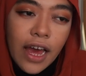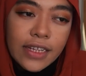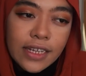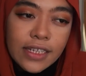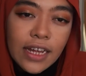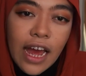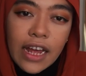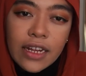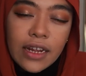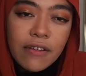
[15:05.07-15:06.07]
as I said, I
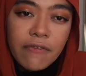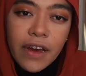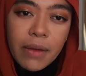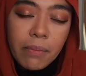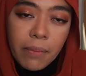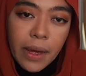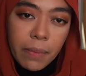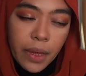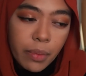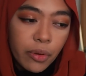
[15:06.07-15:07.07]
didn't find my
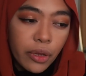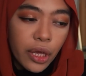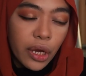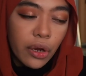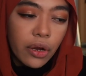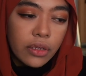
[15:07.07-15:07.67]
people here,